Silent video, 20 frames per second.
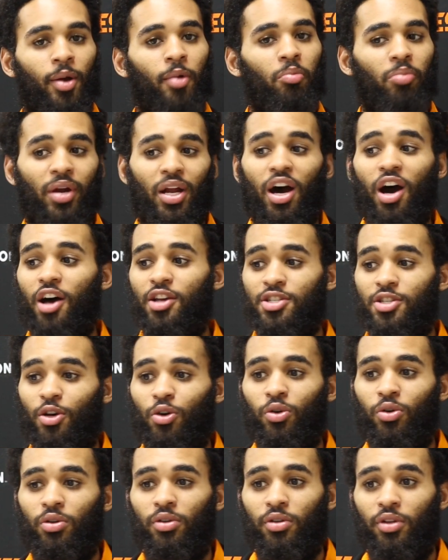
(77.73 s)
but it
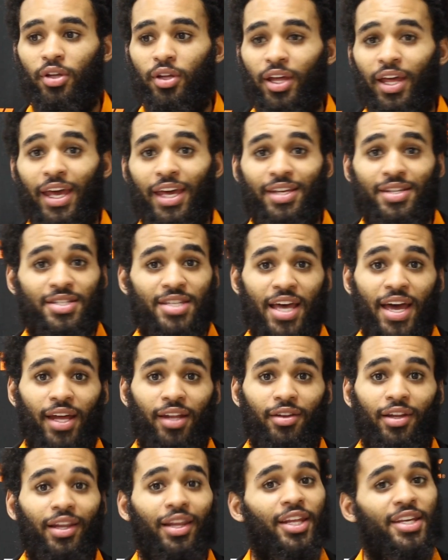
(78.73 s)
also hints
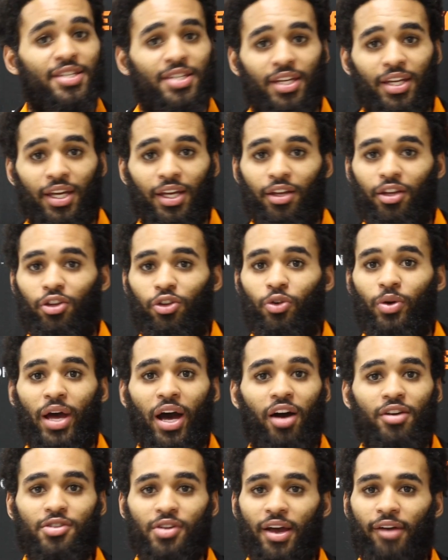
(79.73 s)
at listening. You
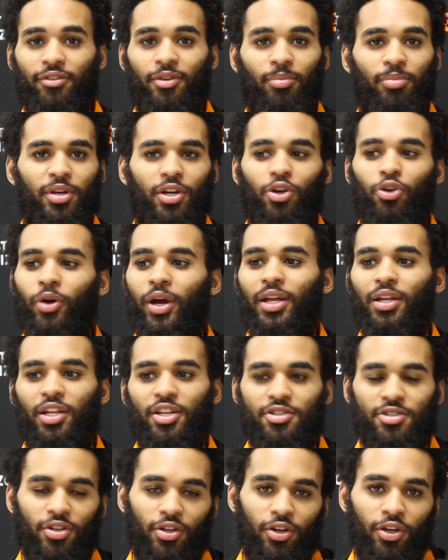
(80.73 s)
also have to be a great
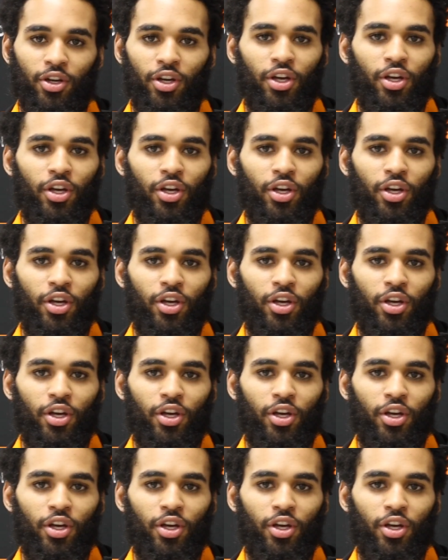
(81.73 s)
listener.